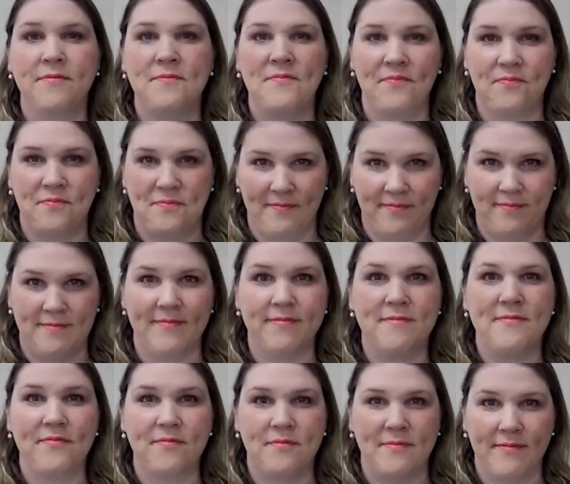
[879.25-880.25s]

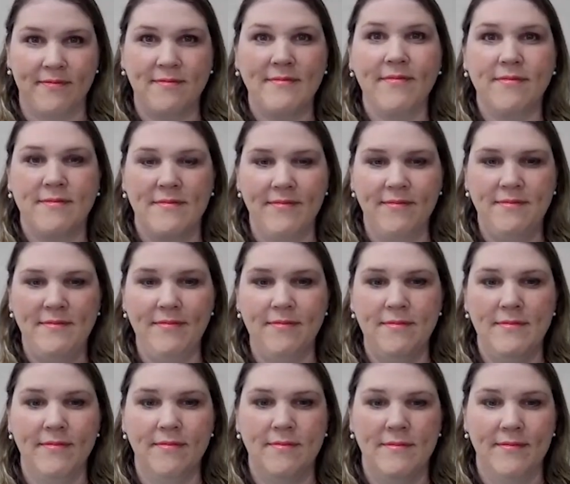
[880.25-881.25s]

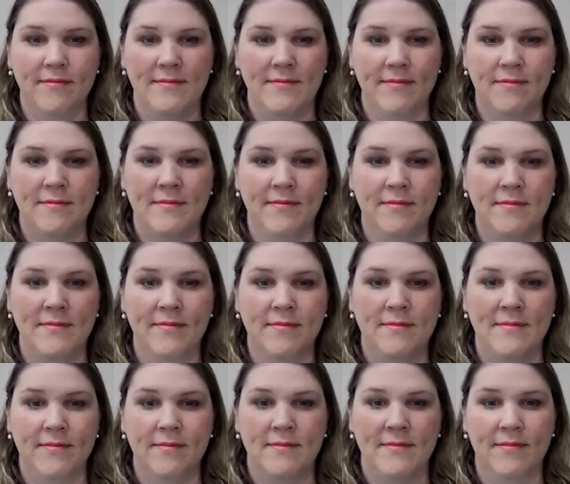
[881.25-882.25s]

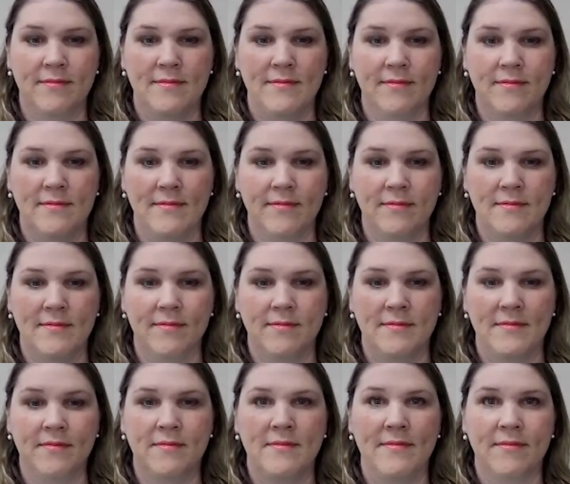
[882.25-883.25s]

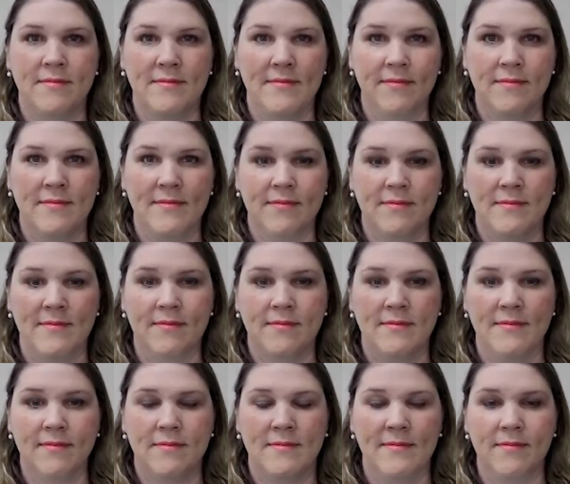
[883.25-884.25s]

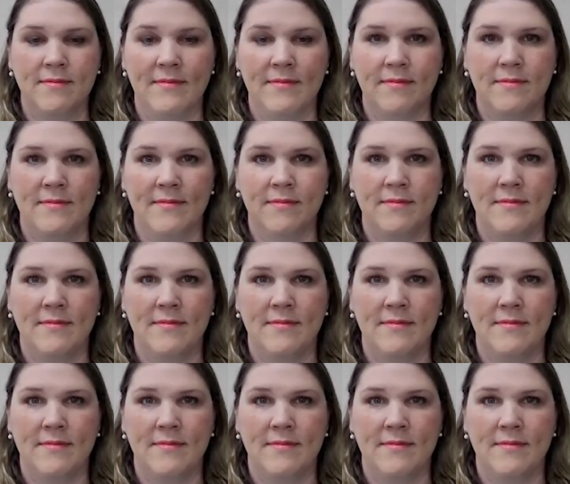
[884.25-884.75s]
[no speech]